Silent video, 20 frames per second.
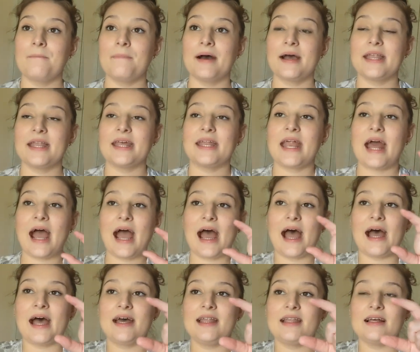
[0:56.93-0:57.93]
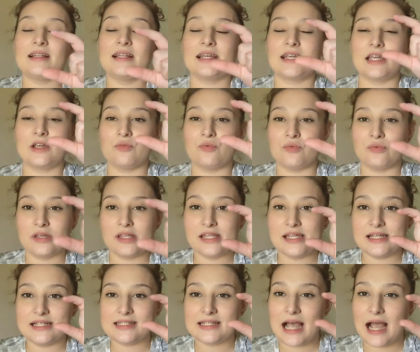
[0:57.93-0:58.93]
but it had like a
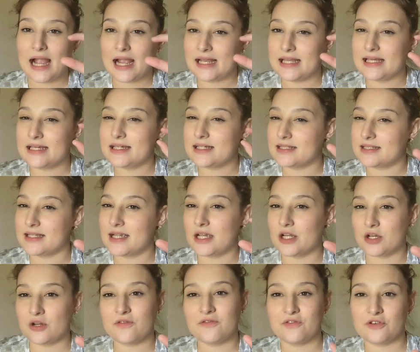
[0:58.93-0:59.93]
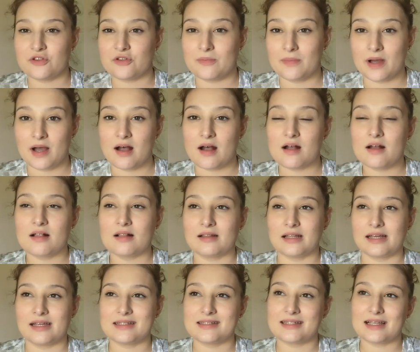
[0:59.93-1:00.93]
really tiny container for the bug.
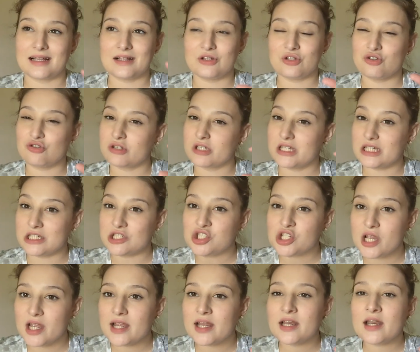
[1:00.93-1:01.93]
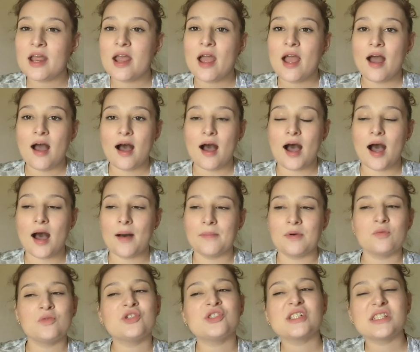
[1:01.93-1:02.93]
Like it's like a little keychain, um,
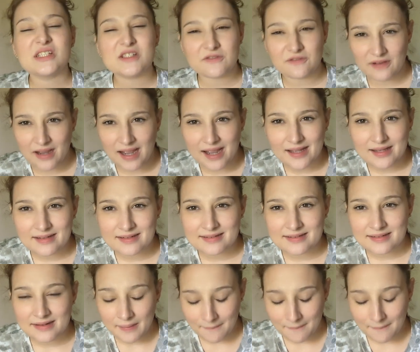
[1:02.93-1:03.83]
which is fine.